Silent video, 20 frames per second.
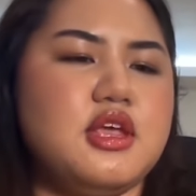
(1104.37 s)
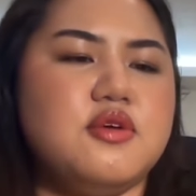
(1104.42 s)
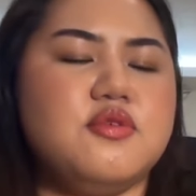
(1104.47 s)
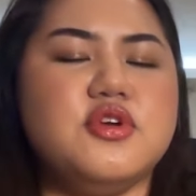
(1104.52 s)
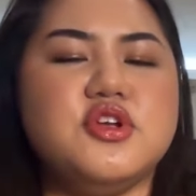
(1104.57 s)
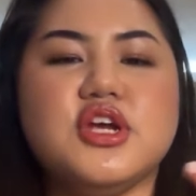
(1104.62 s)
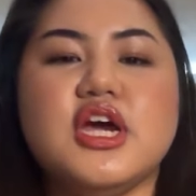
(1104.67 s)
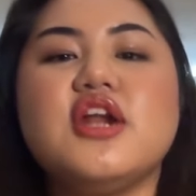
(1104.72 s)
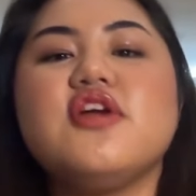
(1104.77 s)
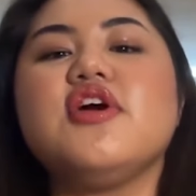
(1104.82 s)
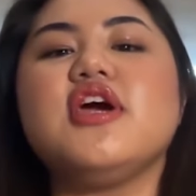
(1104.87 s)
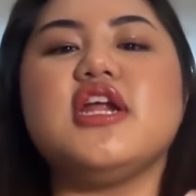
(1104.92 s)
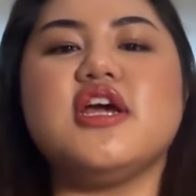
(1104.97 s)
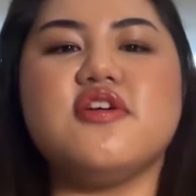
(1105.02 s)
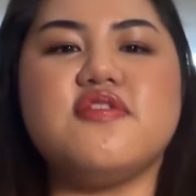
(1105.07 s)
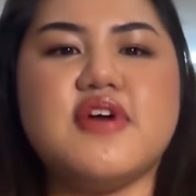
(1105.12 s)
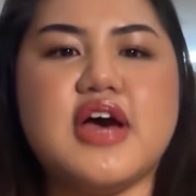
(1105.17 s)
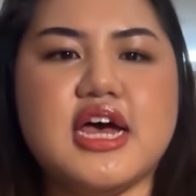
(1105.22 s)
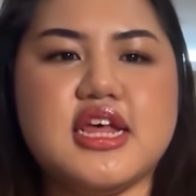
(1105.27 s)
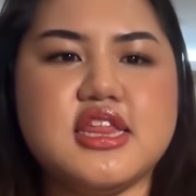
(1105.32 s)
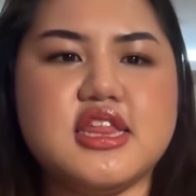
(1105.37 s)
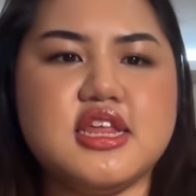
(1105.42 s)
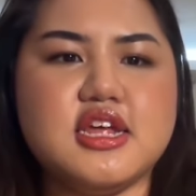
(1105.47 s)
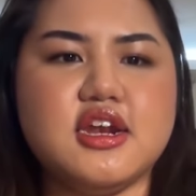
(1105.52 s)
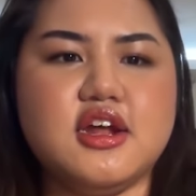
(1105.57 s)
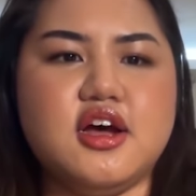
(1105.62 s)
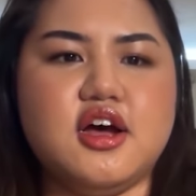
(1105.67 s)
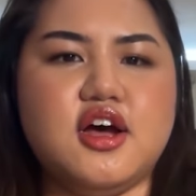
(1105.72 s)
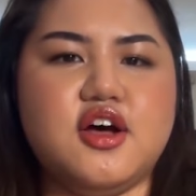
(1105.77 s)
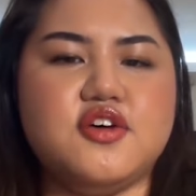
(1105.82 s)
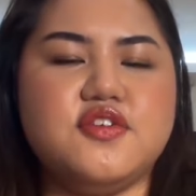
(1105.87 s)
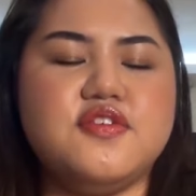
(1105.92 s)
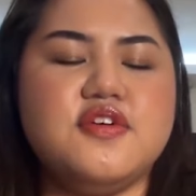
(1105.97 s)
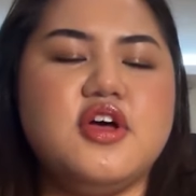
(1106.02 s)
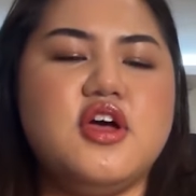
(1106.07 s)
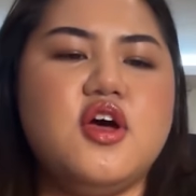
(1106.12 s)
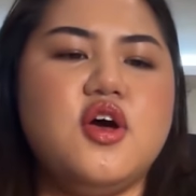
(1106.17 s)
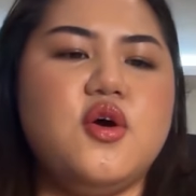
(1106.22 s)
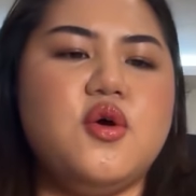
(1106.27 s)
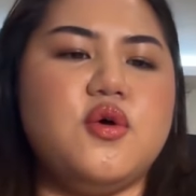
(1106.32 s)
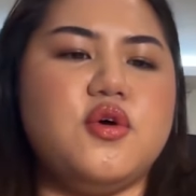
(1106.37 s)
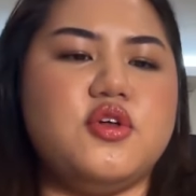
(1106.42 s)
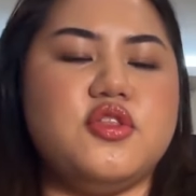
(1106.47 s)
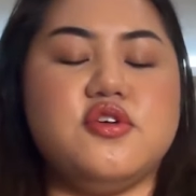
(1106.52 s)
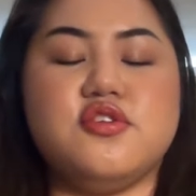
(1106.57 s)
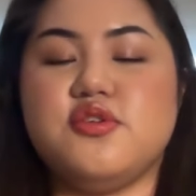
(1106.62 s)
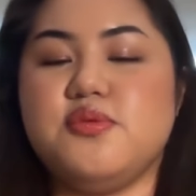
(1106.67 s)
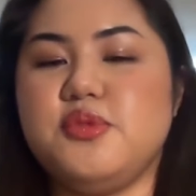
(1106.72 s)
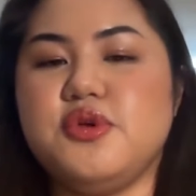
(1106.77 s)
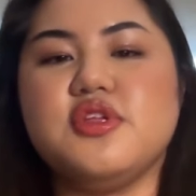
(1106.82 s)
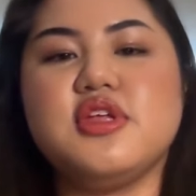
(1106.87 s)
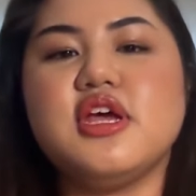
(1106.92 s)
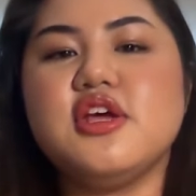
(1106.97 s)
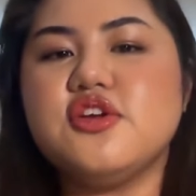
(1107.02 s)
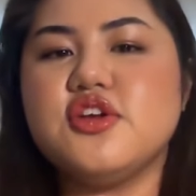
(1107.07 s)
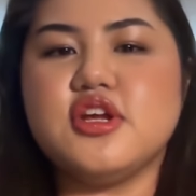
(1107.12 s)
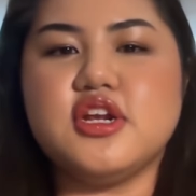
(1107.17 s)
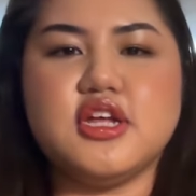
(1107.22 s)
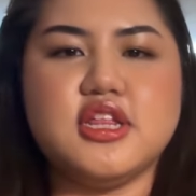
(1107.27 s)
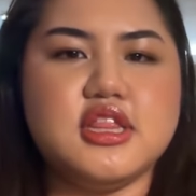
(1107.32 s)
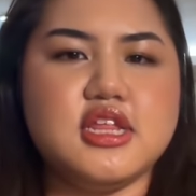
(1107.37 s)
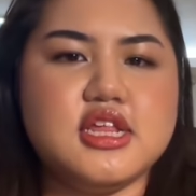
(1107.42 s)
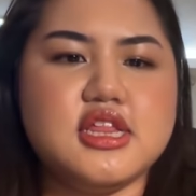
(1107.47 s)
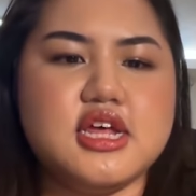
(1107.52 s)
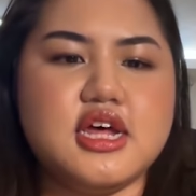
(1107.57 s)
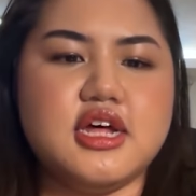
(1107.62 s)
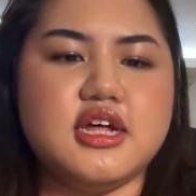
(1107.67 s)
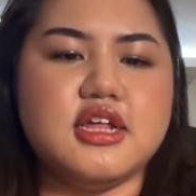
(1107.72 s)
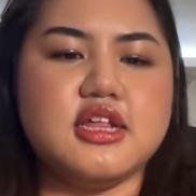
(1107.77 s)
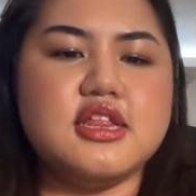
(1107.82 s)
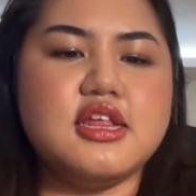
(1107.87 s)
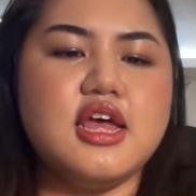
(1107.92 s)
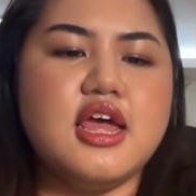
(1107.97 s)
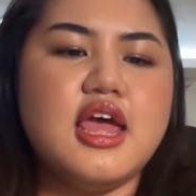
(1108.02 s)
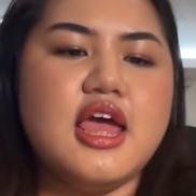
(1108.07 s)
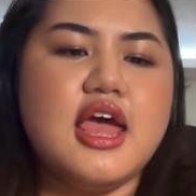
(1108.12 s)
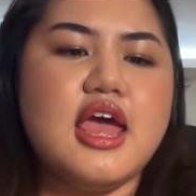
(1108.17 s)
regenerating fast enough, or there's a mutation in the cells.